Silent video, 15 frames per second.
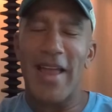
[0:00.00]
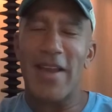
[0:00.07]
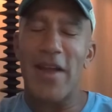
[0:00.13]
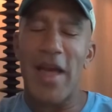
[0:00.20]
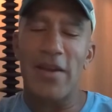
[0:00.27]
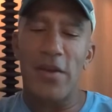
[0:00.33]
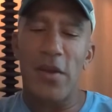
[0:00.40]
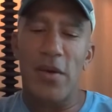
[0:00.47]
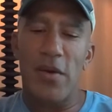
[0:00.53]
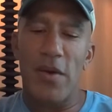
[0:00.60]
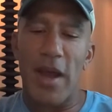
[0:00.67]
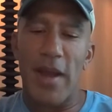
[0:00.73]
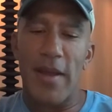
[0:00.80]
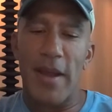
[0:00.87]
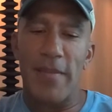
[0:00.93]
I, I don't, I don't know.
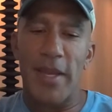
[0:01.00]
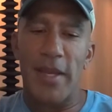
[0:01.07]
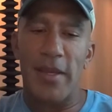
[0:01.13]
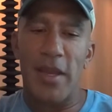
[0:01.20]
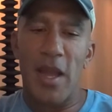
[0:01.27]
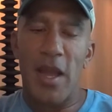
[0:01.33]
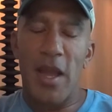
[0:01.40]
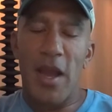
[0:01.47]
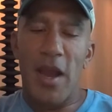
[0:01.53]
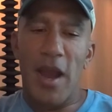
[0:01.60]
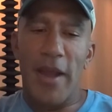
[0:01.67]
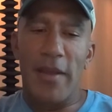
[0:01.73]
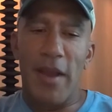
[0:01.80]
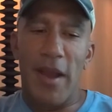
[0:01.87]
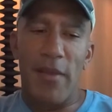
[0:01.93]
I, I mean,
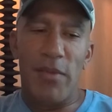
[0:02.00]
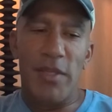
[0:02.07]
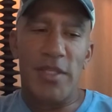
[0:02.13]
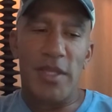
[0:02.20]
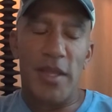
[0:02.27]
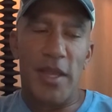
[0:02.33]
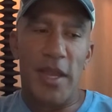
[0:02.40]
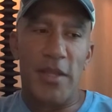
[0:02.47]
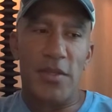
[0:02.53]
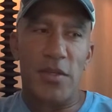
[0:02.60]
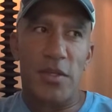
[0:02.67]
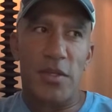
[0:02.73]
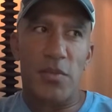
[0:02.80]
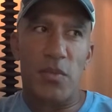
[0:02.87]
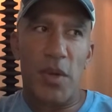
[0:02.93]
I, I would say the
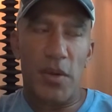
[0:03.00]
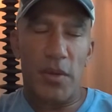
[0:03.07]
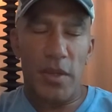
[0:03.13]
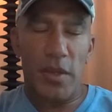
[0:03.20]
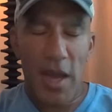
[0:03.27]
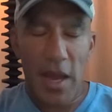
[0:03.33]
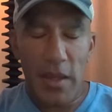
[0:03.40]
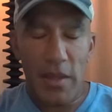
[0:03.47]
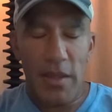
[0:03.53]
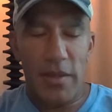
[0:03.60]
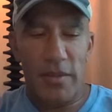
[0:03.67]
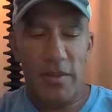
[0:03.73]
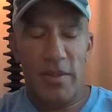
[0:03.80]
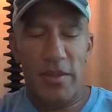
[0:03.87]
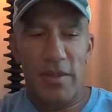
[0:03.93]
answer is we are not
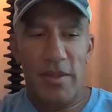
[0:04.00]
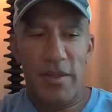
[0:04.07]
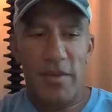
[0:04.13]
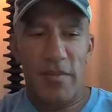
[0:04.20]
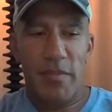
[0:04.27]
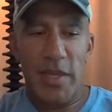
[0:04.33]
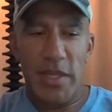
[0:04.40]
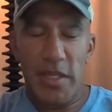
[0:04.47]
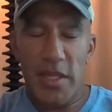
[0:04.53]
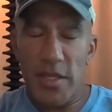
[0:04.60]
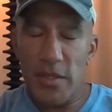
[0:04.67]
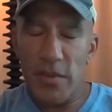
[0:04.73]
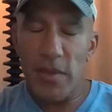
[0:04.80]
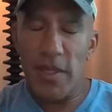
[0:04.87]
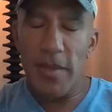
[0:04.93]
alone, but it
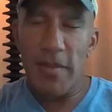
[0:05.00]
doesn't